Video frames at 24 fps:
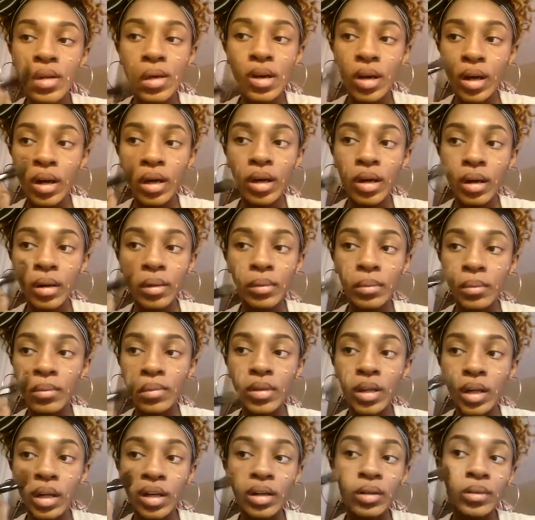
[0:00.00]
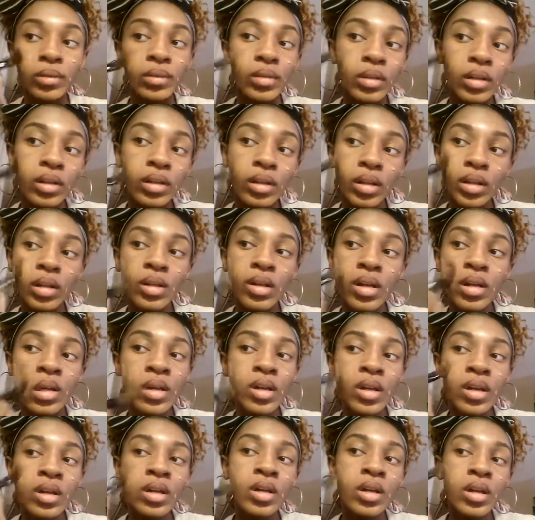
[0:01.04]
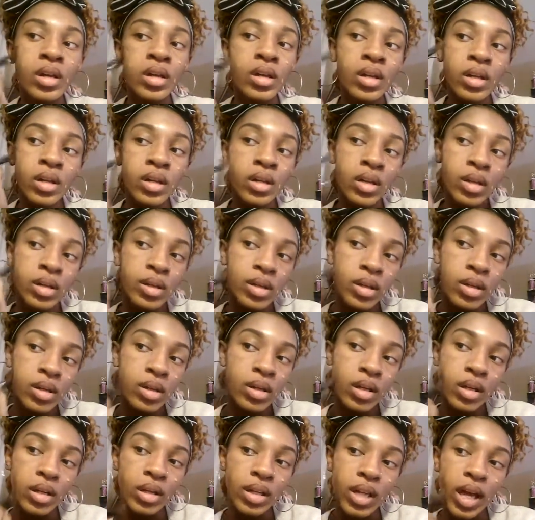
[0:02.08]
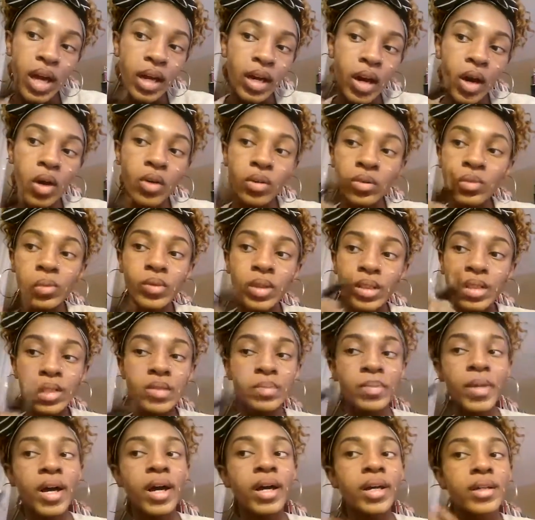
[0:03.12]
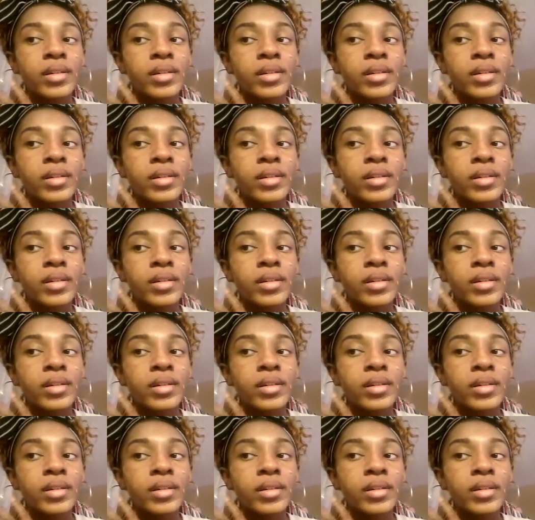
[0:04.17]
and I don't want a lot on one spot.